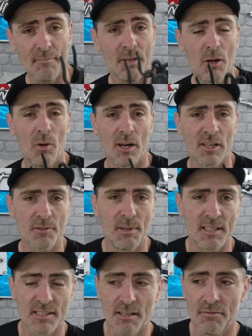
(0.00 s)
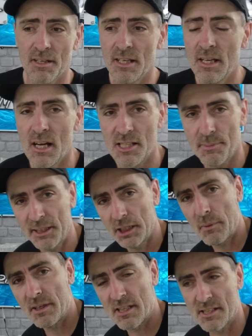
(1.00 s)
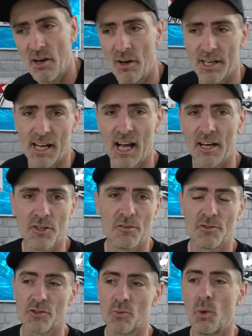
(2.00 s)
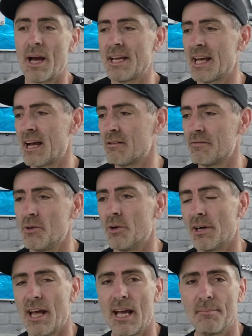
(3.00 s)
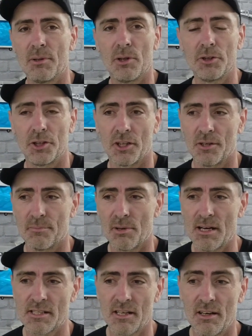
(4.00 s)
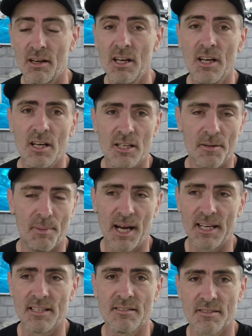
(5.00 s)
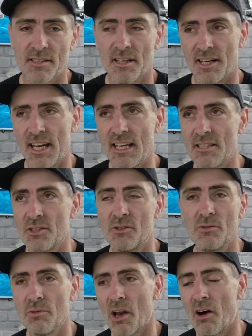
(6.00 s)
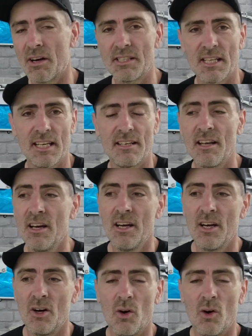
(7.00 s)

can be quite expensive, especially when you're starting out and you've just weighed out for an airbrush, a compressor, your paints, an easel, lighting,